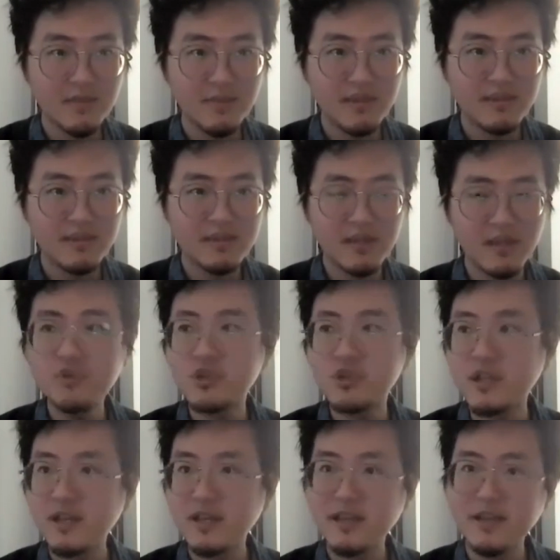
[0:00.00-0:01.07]
But
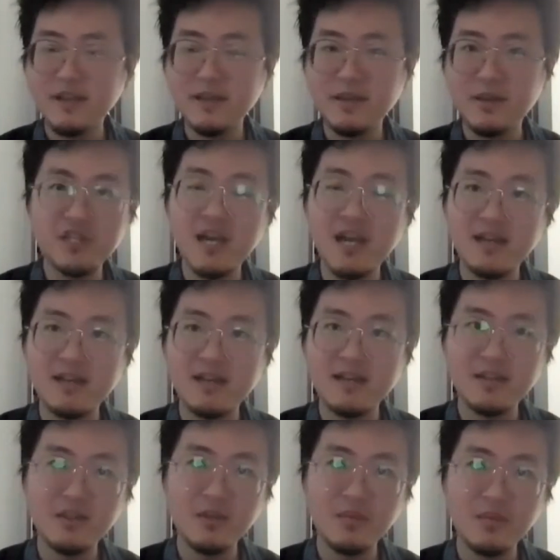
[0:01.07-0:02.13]
usually in
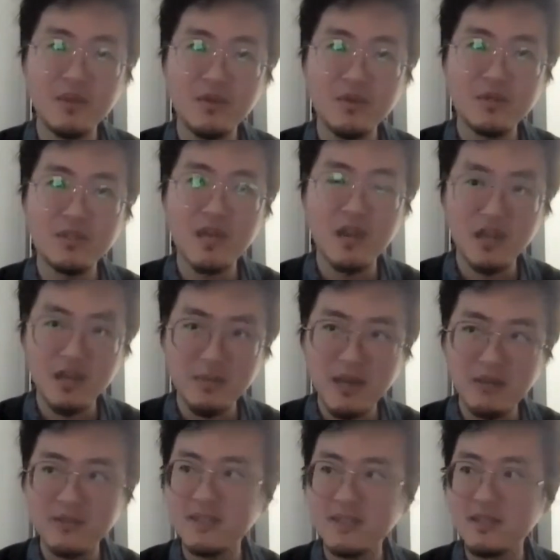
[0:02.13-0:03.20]
China, when you're talking
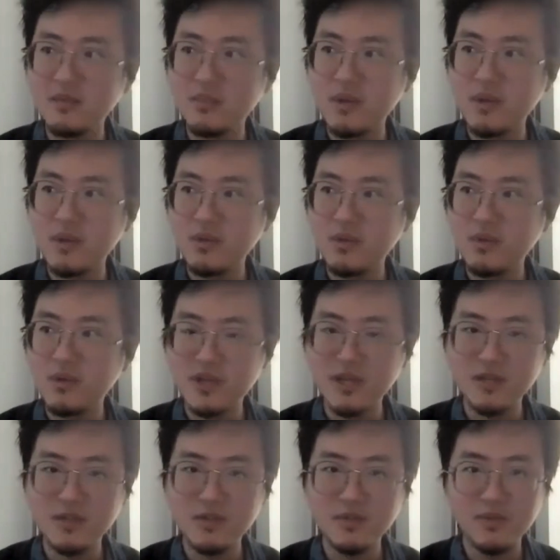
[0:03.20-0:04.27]
about tea, when you are
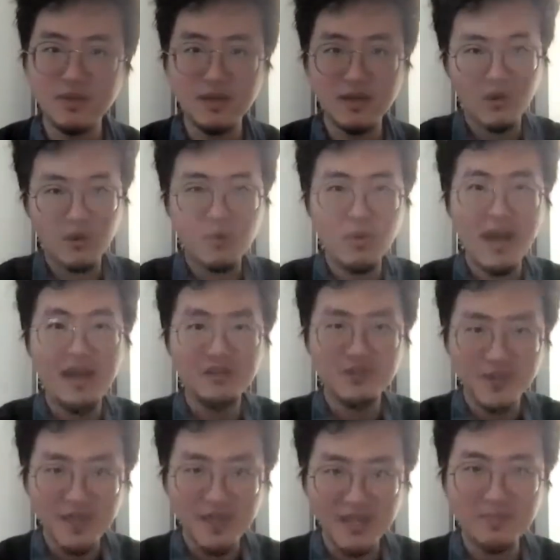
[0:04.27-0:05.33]
trying to quote unquote
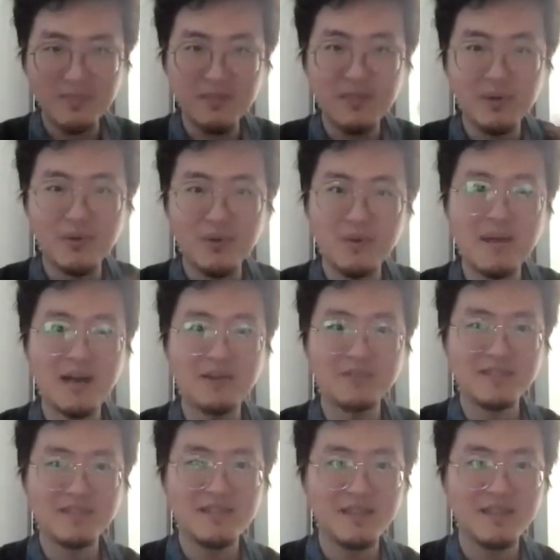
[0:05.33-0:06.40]
educate people
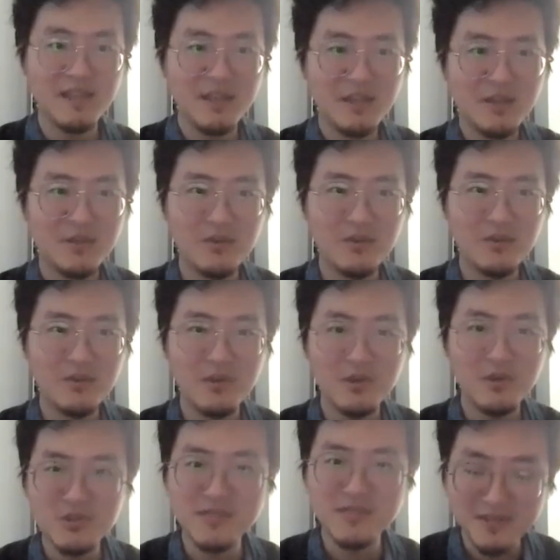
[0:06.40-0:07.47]
about tea, you're
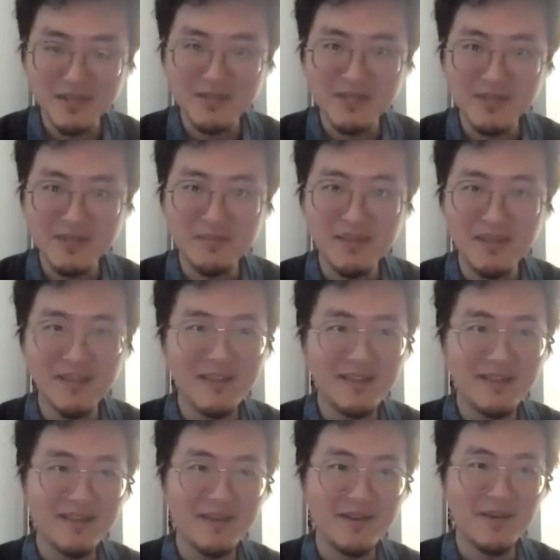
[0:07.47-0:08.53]
trying to sell them something,
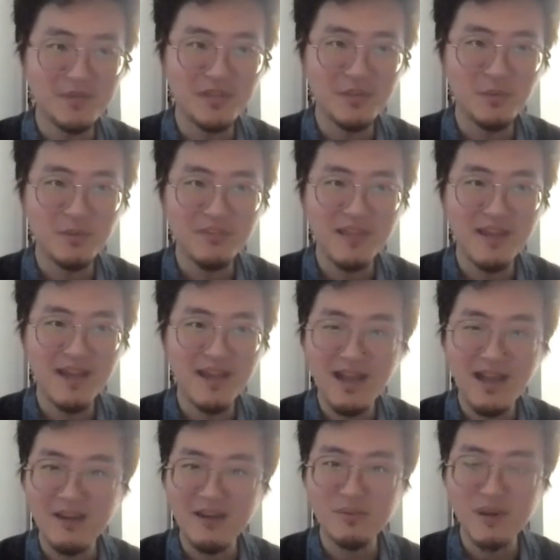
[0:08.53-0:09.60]
usually with a
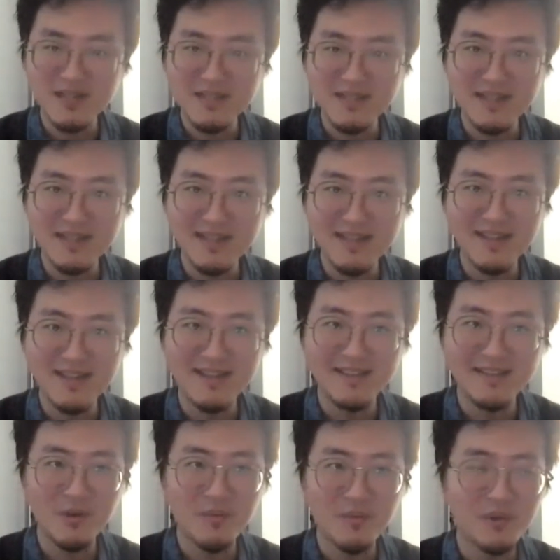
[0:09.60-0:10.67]
higher price tag
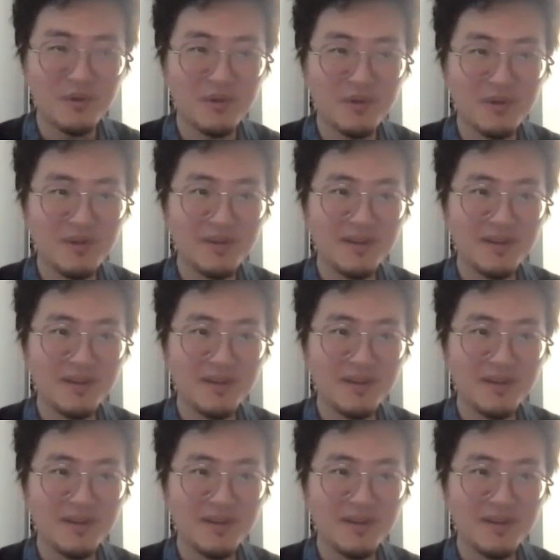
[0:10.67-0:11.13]
than normal.